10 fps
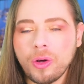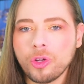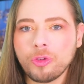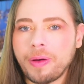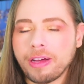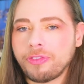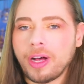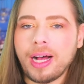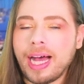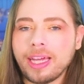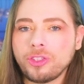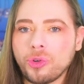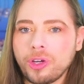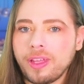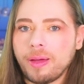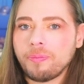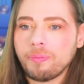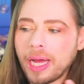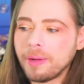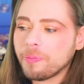Eau de Parfum, I adore
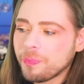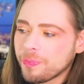them. But